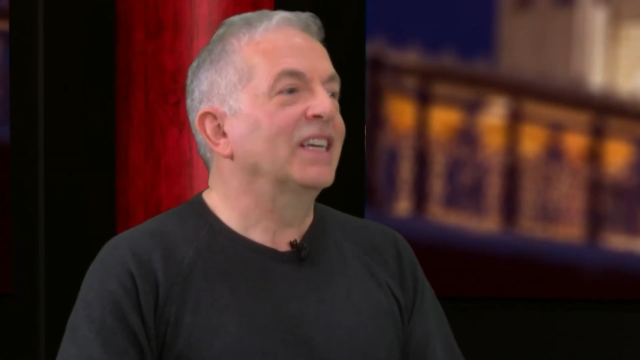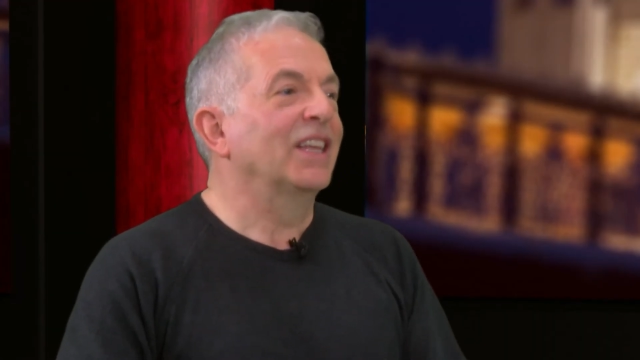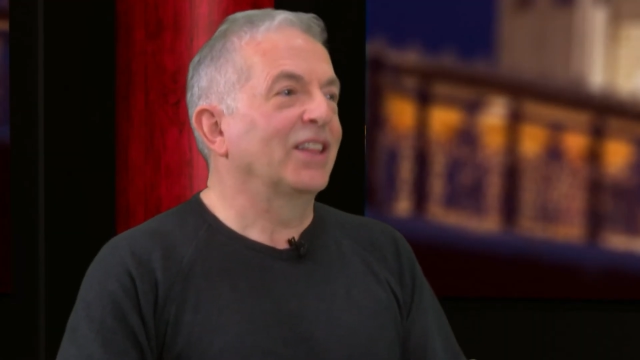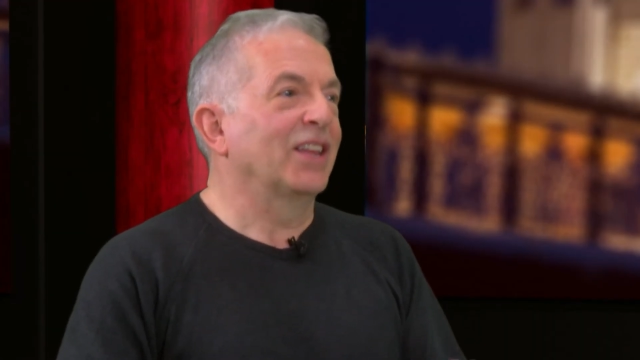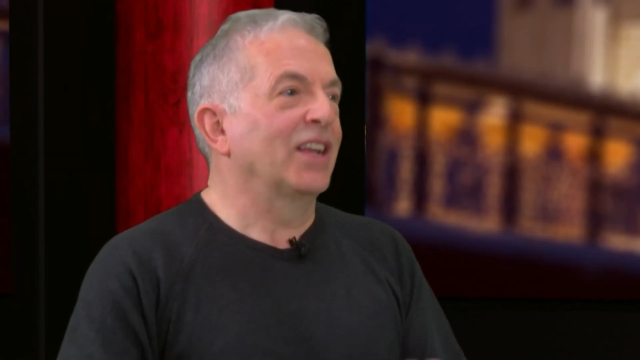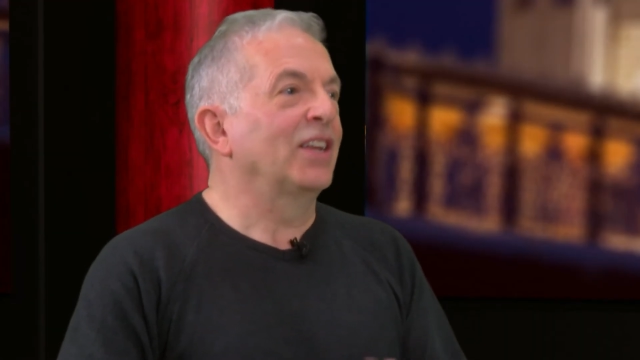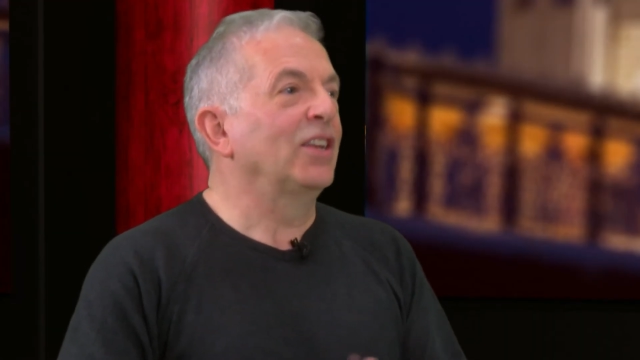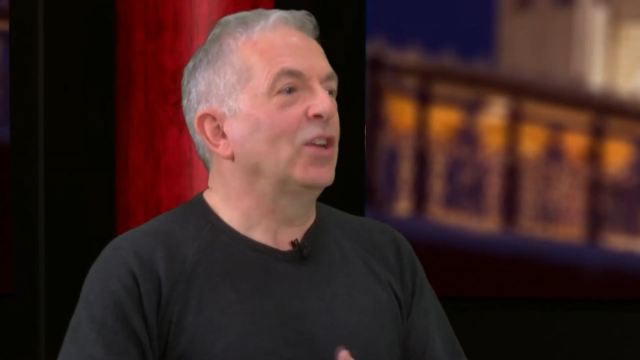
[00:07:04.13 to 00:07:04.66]

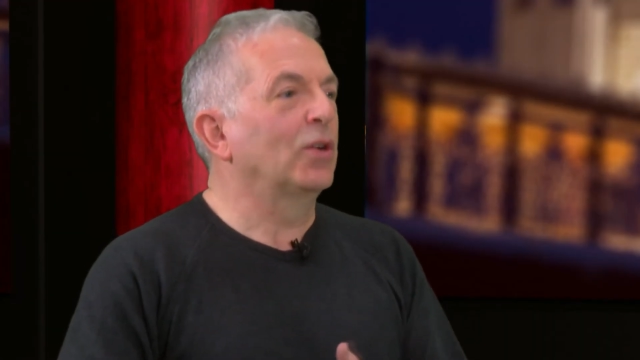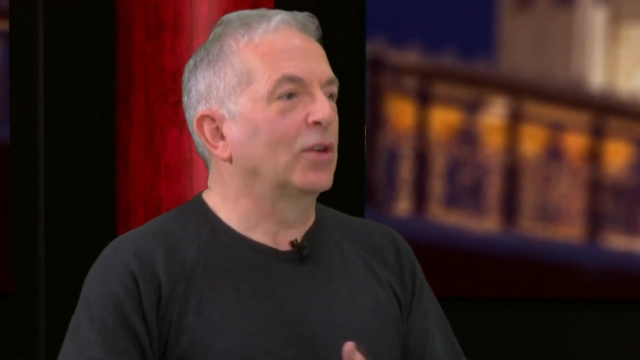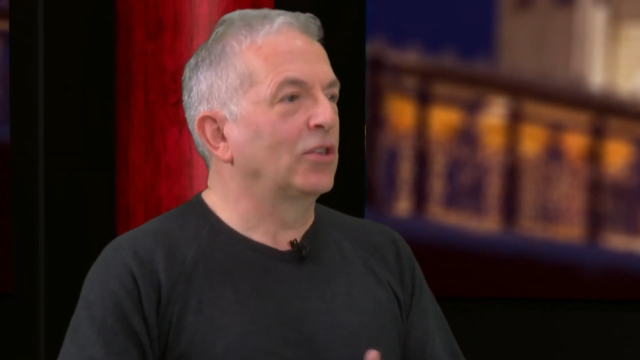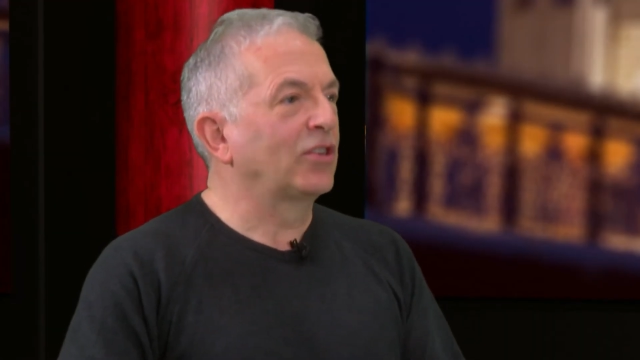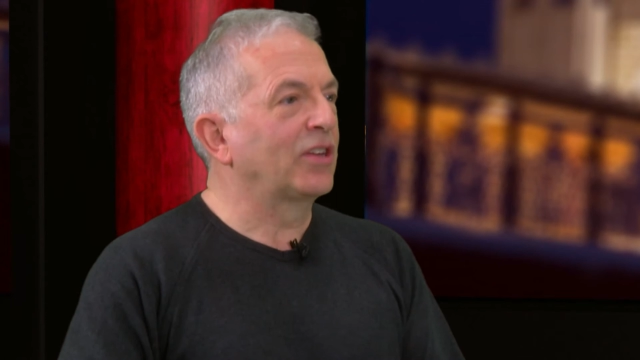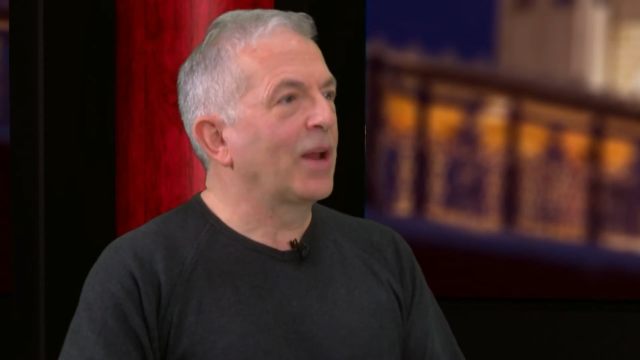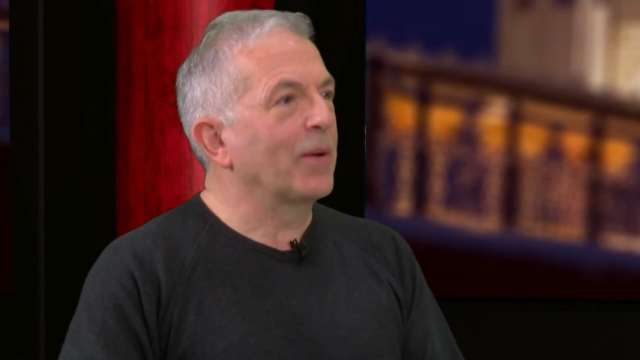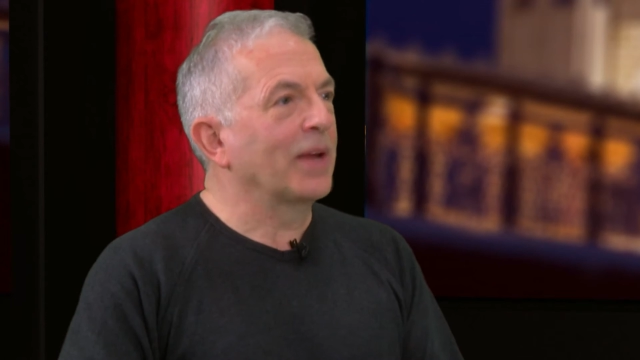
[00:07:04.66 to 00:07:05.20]
then you could
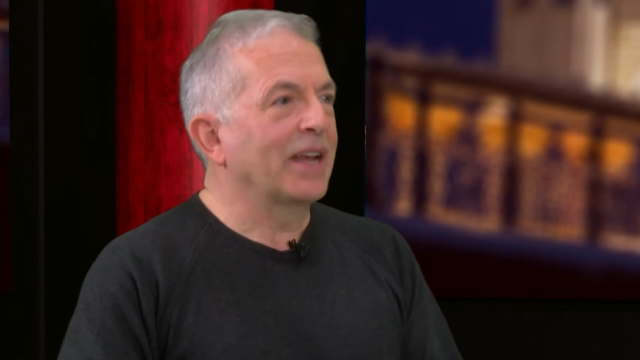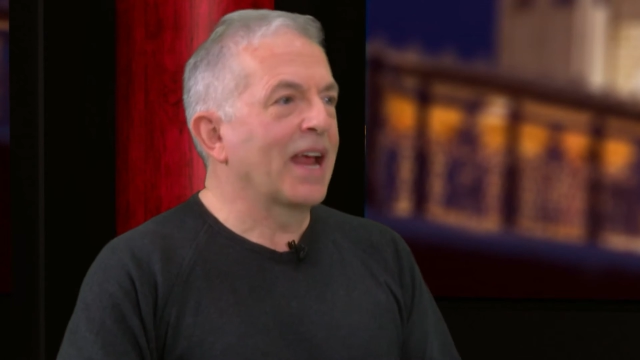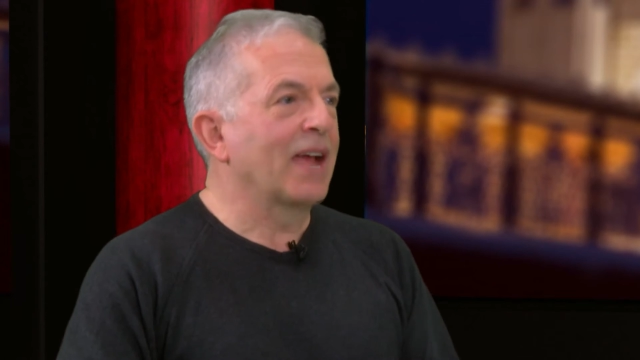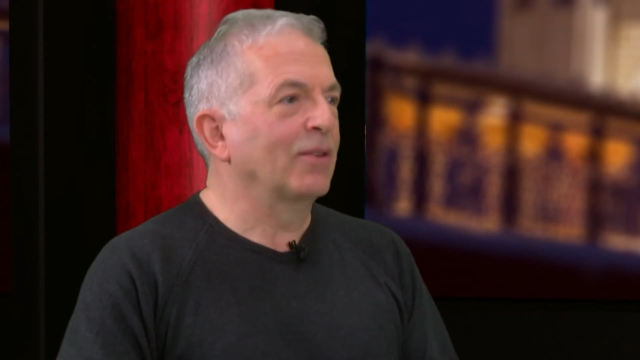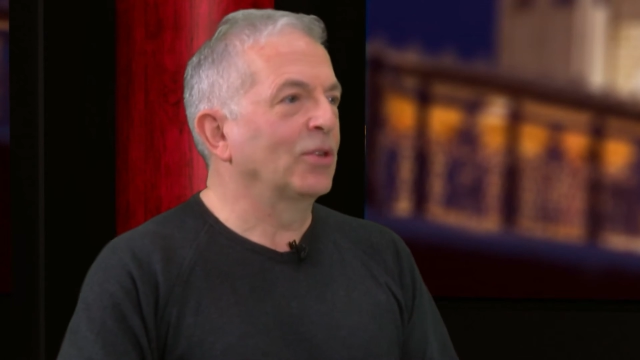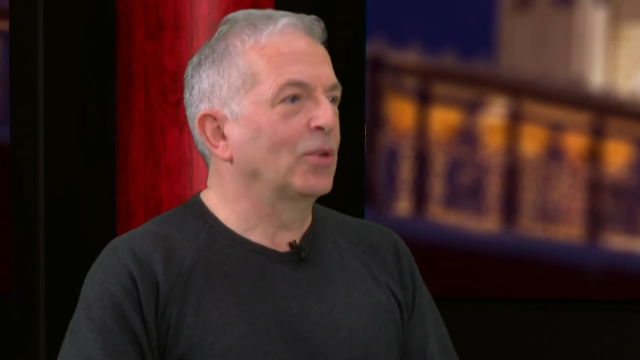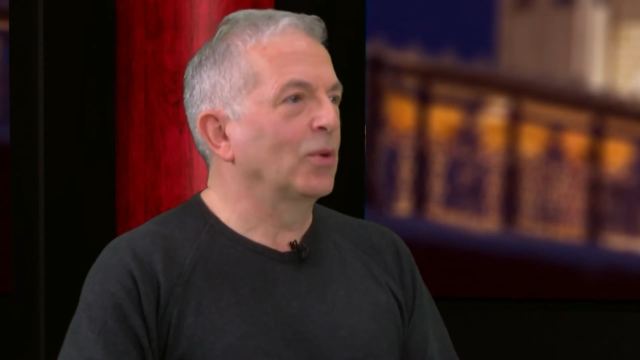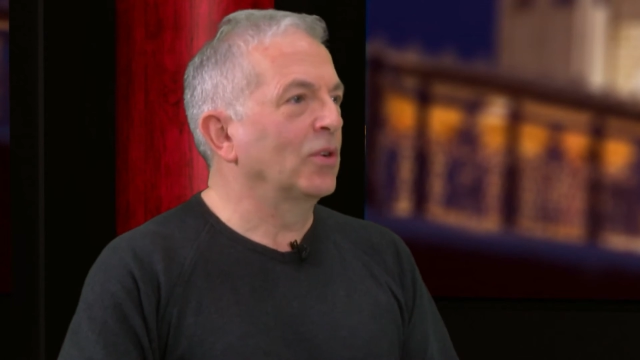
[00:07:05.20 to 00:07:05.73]
slow it
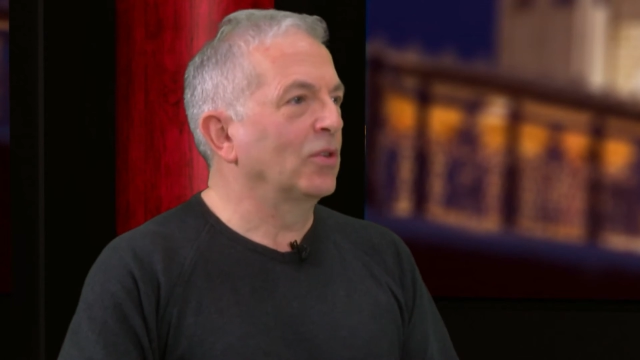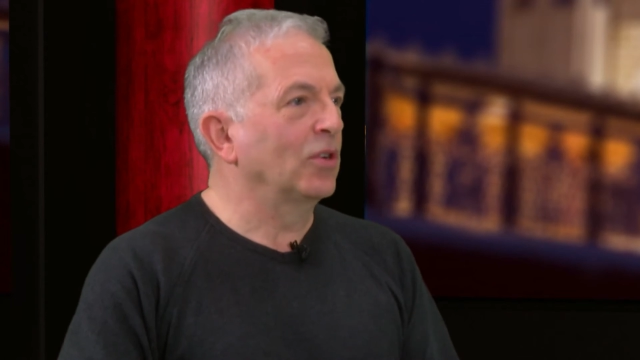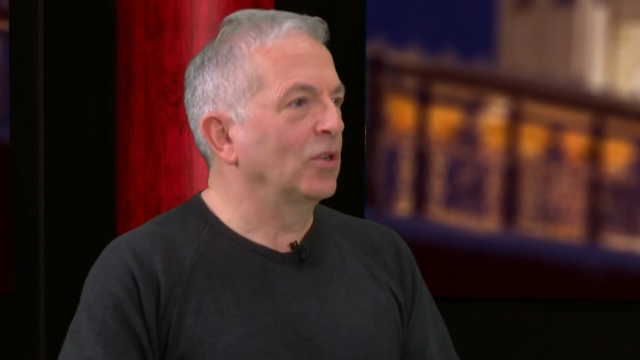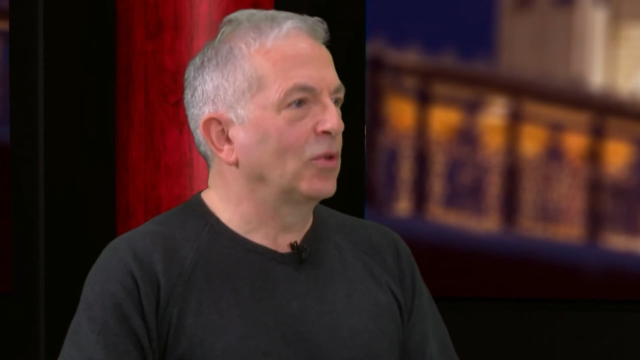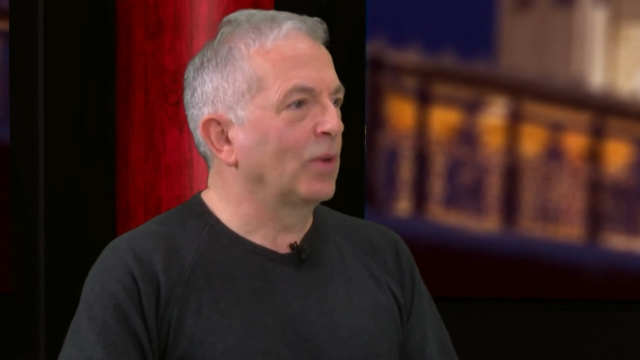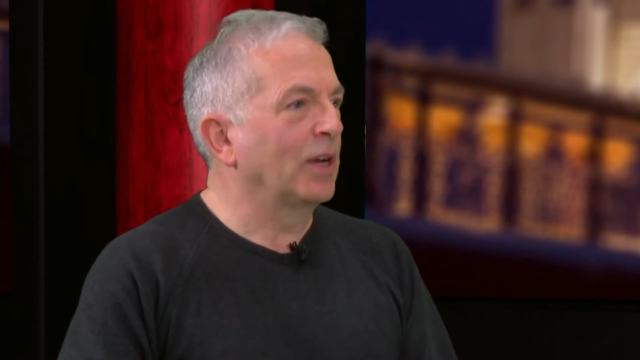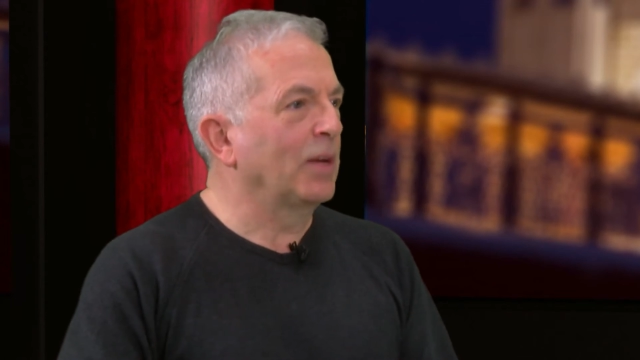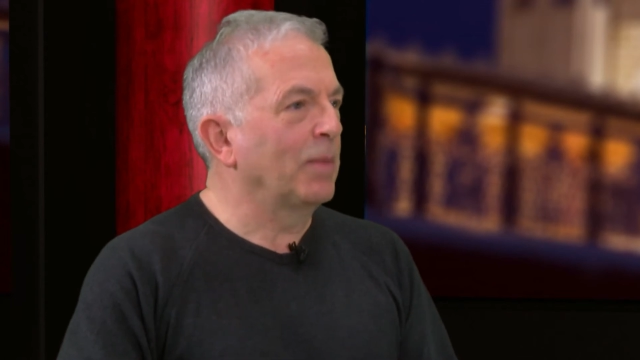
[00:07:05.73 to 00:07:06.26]
down to
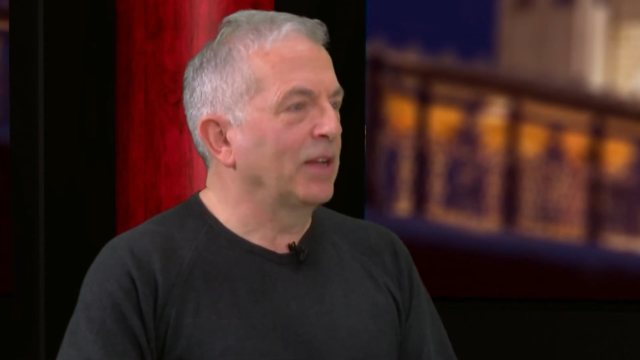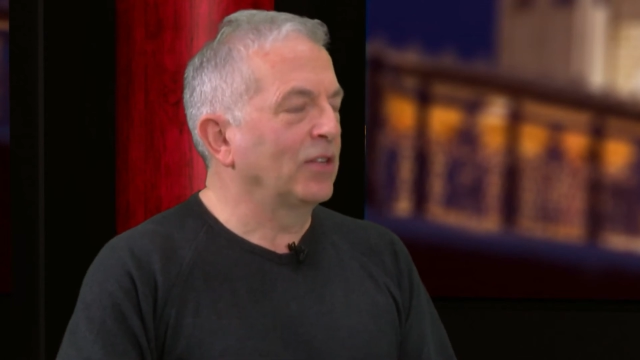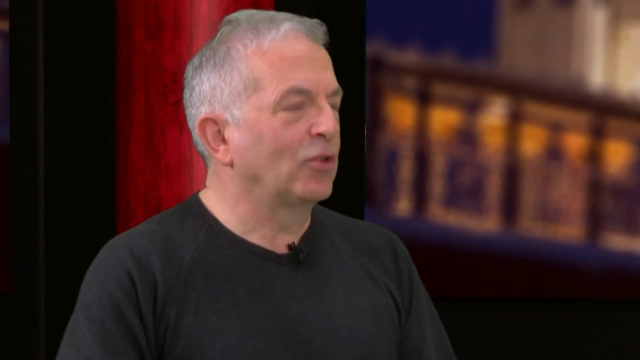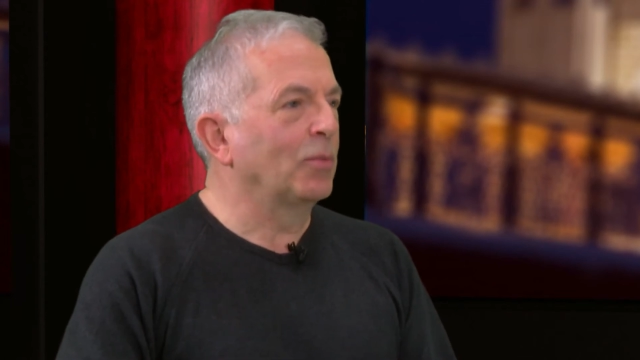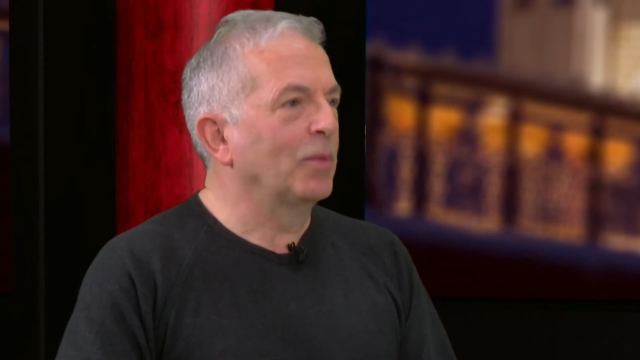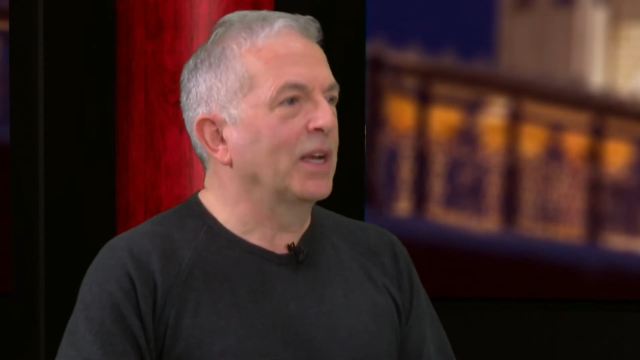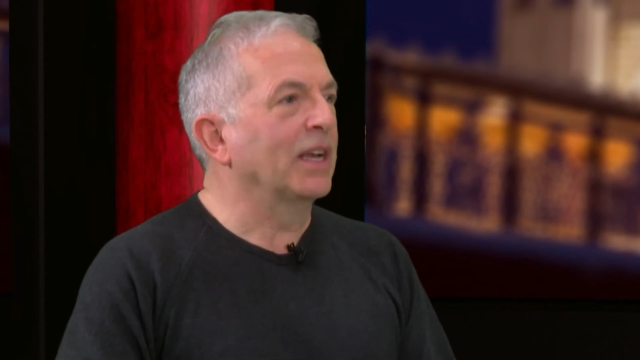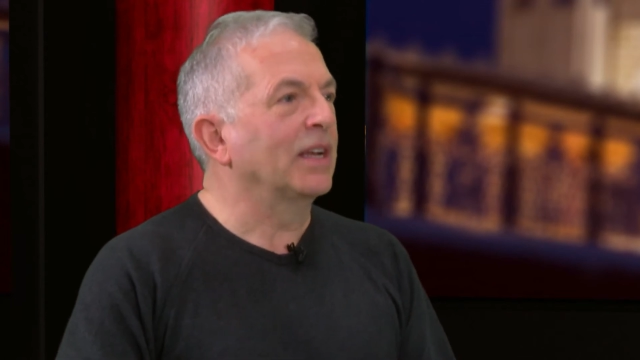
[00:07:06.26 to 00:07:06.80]
120 beats
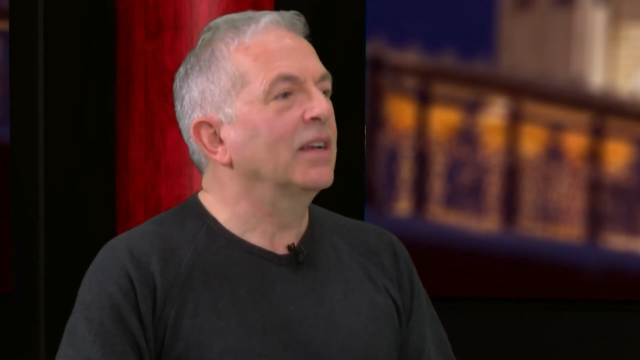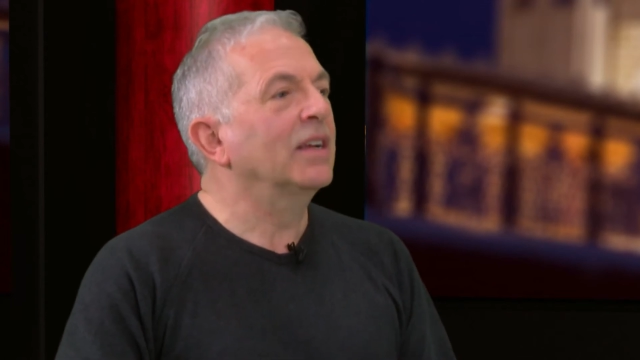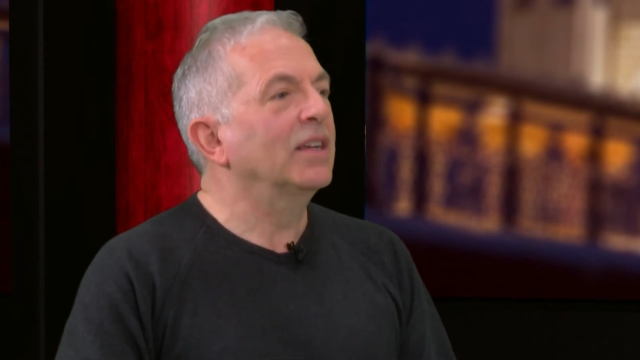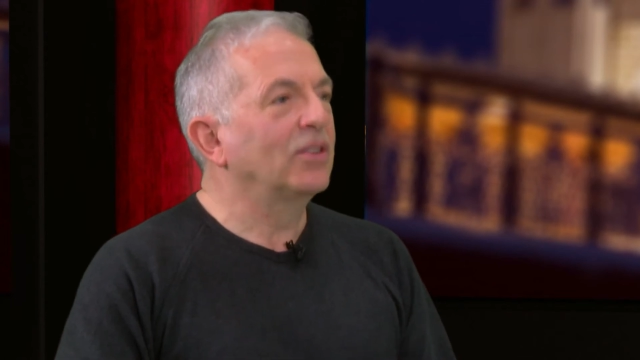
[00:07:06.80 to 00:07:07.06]
a minute